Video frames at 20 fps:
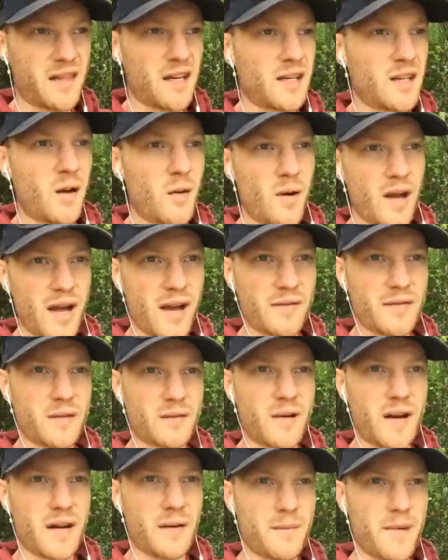I know I have the
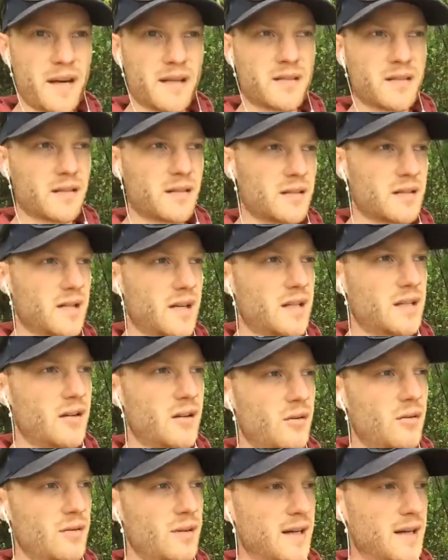right mentors. I
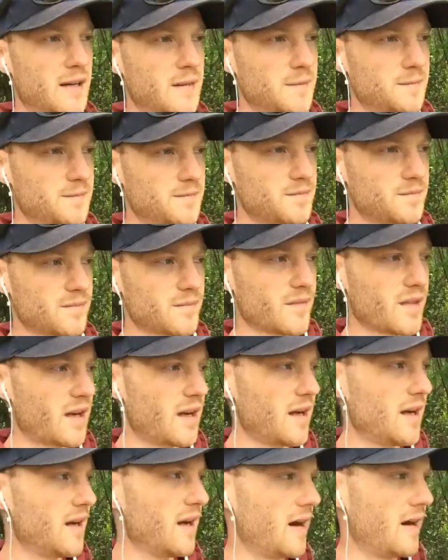know that
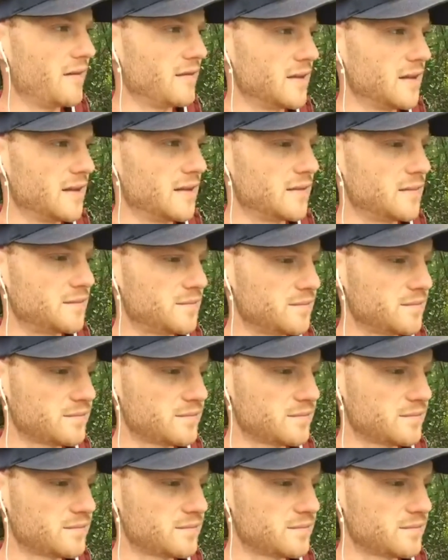I have